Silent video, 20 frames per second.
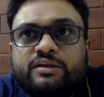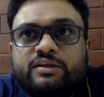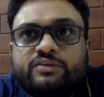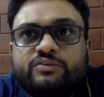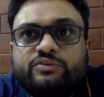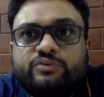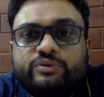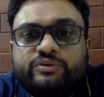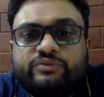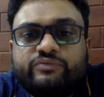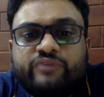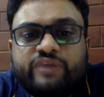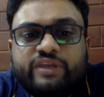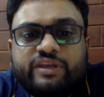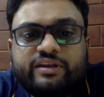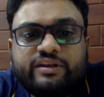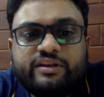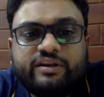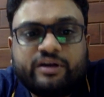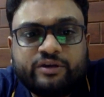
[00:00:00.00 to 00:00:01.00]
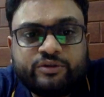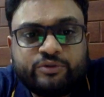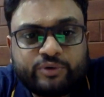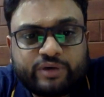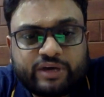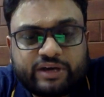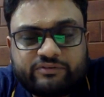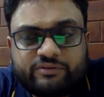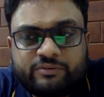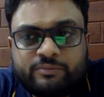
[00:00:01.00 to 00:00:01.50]
So when you
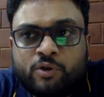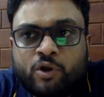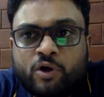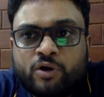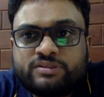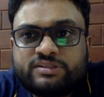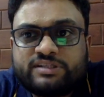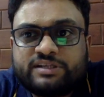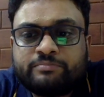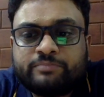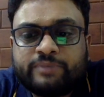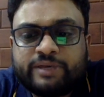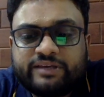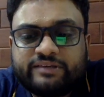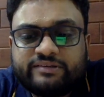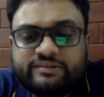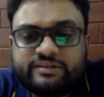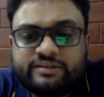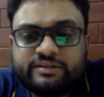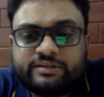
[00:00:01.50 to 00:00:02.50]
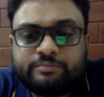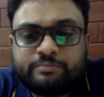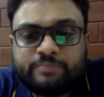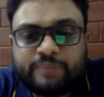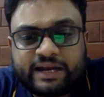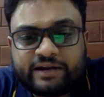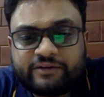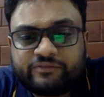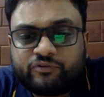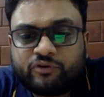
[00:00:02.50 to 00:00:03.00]
have a blockchain-based
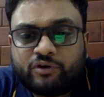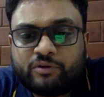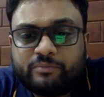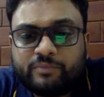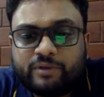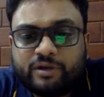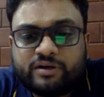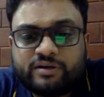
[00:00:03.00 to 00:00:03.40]
platform,